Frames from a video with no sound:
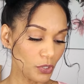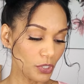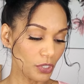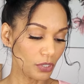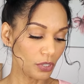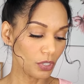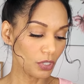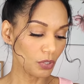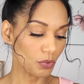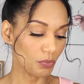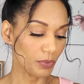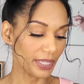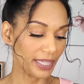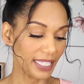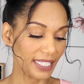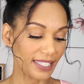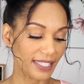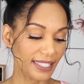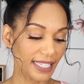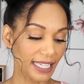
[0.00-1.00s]
to your look with
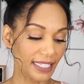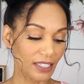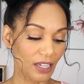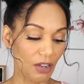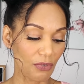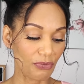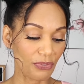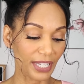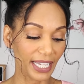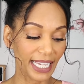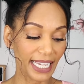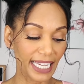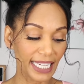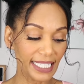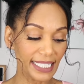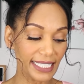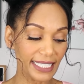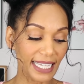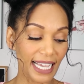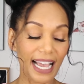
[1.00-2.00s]
this set of
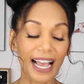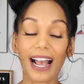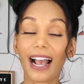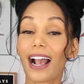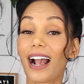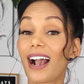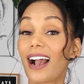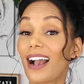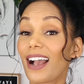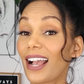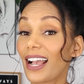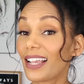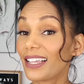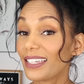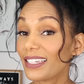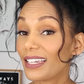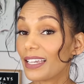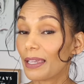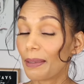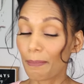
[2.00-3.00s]
8
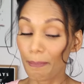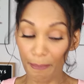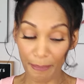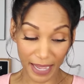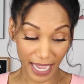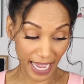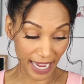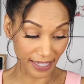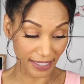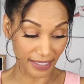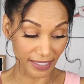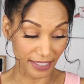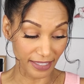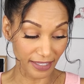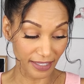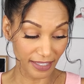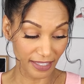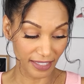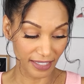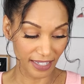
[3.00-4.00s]
high-impacted
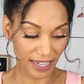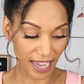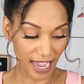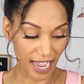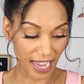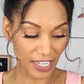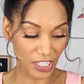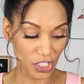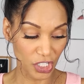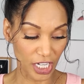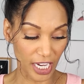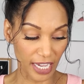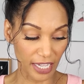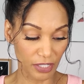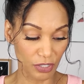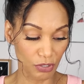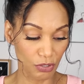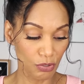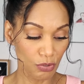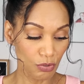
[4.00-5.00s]

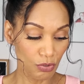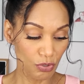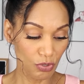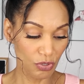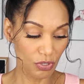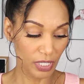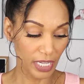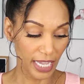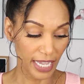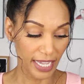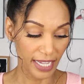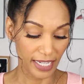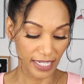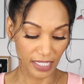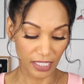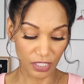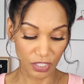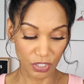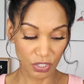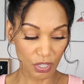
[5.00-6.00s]
eyeshadows
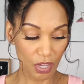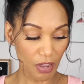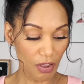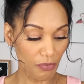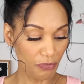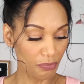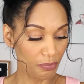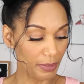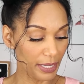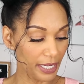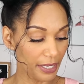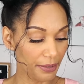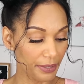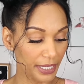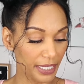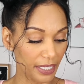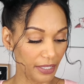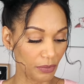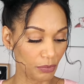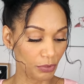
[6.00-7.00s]
in soft
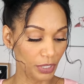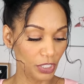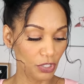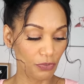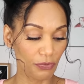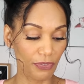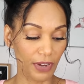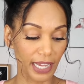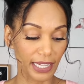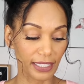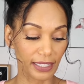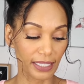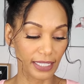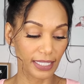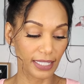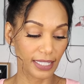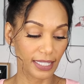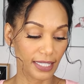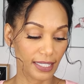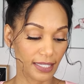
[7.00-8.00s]
berry and rich
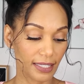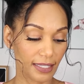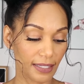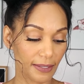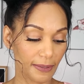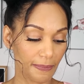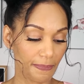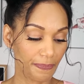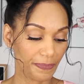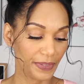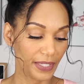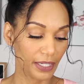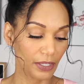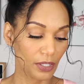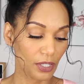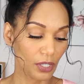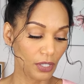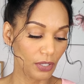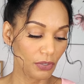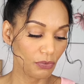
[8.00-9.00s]
violets. They
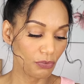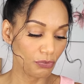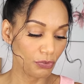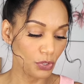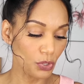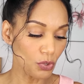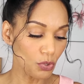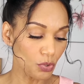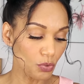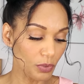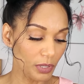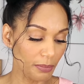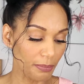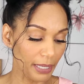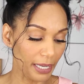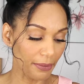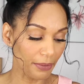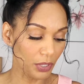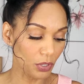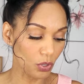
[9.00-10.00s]
are infused with
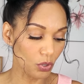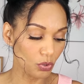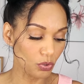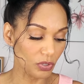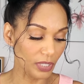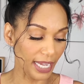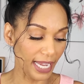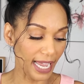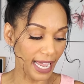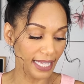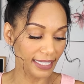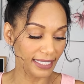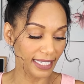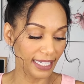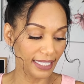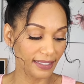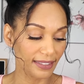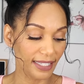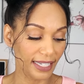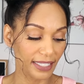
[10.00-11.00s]
marigold to add
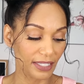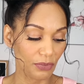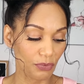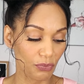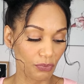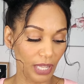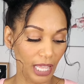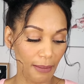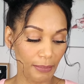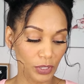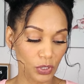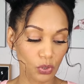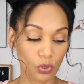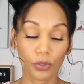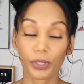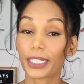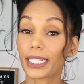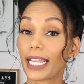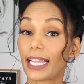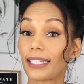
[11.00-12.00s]

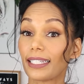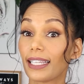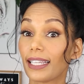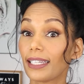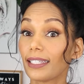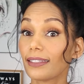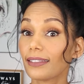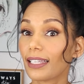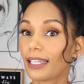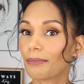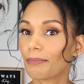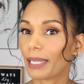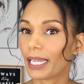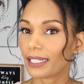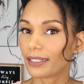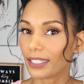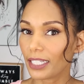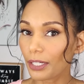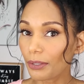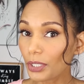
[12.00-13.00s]
anti-inflammatory and
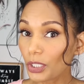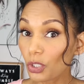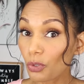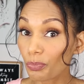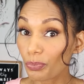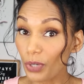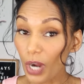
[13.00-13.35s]
antibacterial